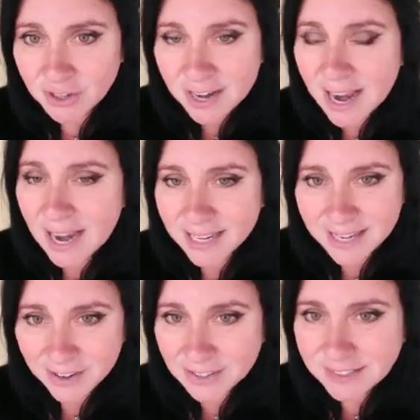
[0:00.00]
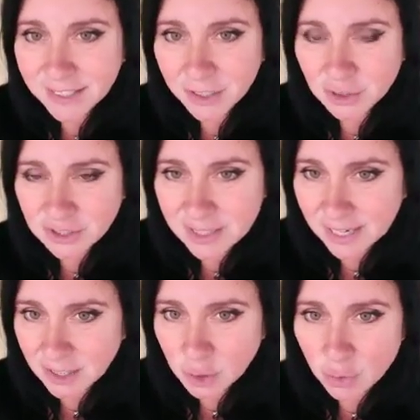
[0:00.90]
I guarantee you, just like I
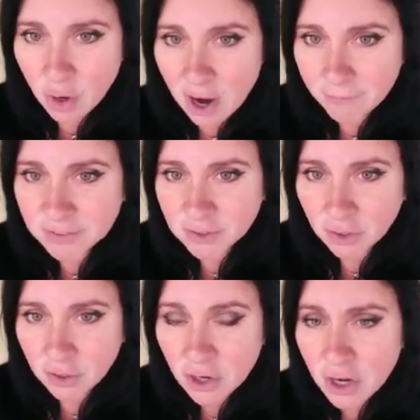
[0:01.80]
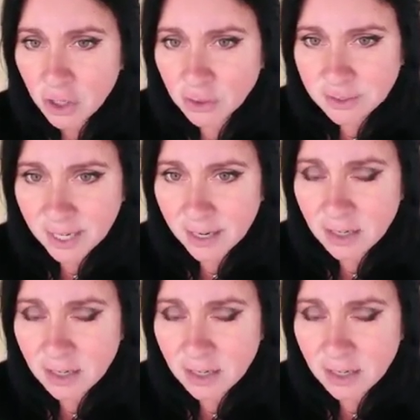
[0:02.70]
told the officer who said,